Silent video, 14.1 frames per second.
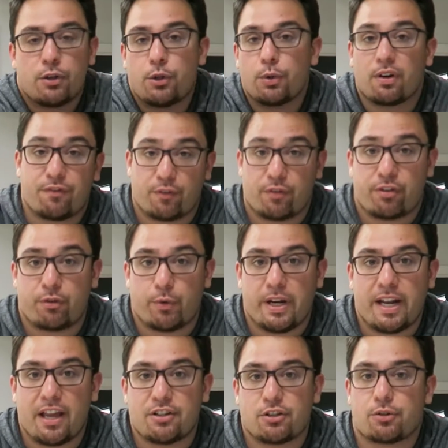do it for
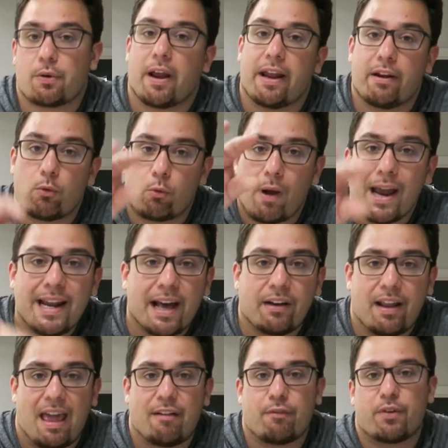three days straight. Write
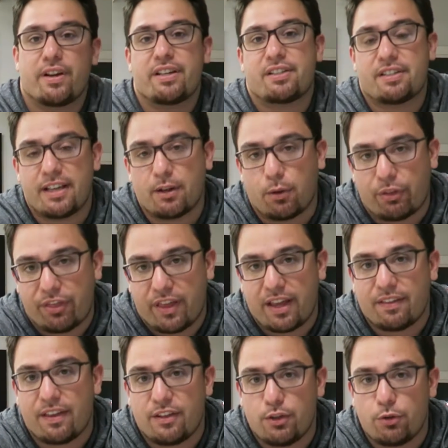out every single
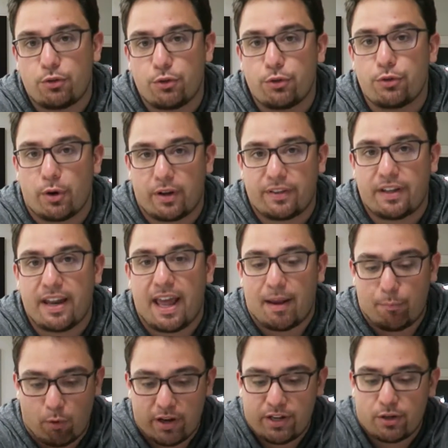thing that you do during the
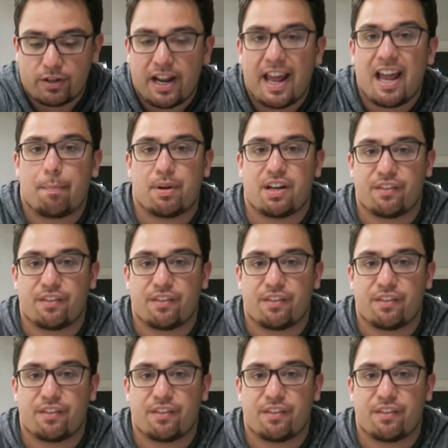day. Break your day up